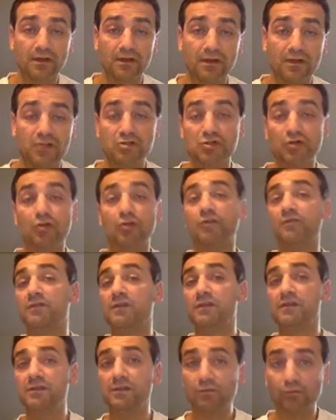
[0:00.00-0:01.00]
because of all of
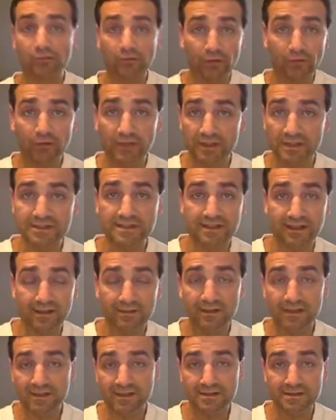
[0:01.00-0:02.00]
the eroded
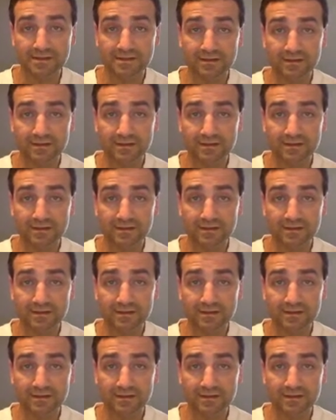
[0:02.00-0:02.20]
sediments.